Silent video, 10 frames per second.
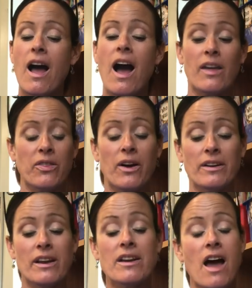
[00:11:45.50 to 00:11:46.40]
I
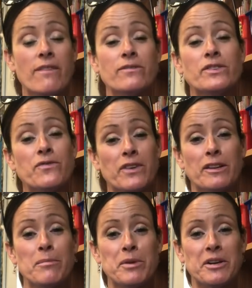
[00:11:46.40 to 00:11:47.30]
thought enough to
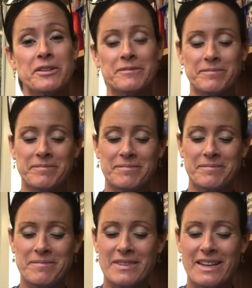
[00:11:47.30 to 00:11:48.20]
fill a book."
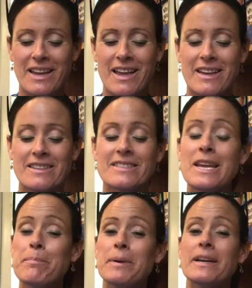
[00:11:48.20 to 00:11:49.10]

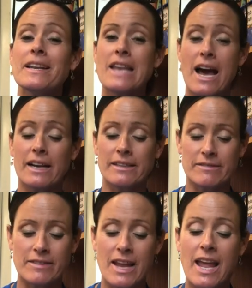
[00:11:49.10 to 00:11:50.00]
Tip 9.
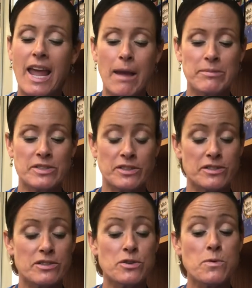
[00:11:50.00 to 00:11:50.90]

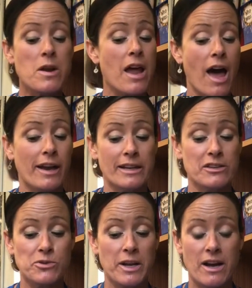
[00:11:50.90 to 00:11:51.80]
Hamsters do not
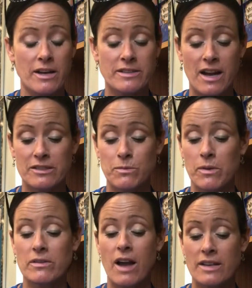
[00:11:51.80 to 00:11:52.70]
enjoy contact
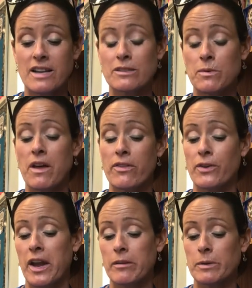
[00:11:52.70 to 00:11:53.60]
with other
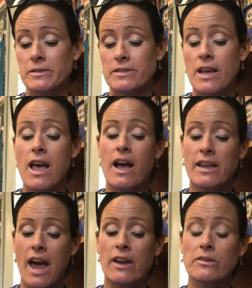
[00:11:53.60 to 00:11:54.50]
animals. A
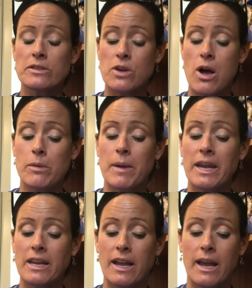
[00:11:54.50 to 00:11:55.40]
cat or a dog may
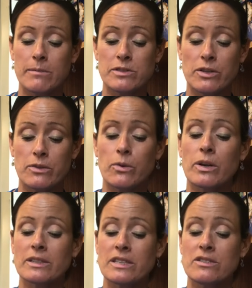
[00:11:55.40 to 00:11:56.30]
eat a hamster, or
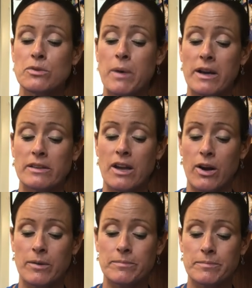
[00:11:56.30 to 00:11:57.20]
at least do bodily
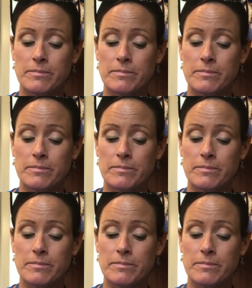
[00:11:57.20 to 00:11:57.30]
harm.